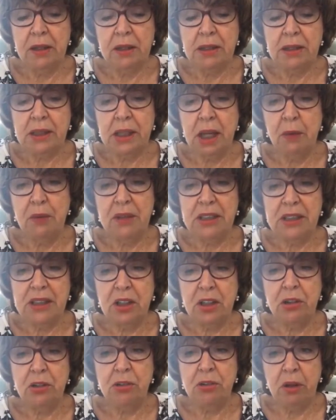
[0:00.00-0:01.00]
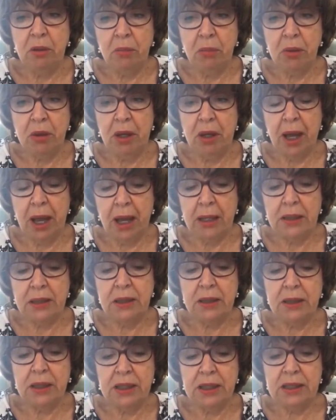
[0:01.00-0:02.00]
So it's a criminal act
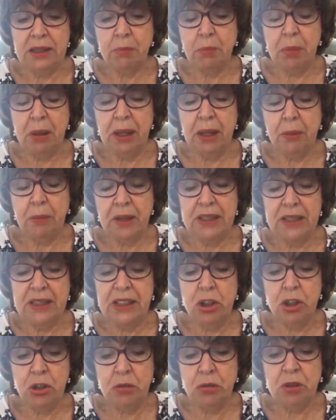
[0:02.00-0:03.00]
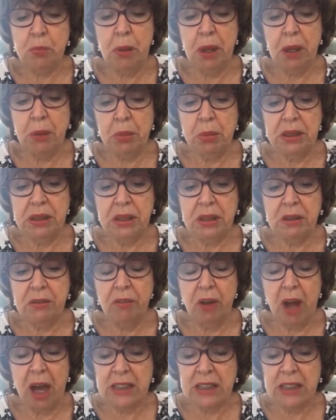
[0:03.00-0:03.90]
that these this newspaper did,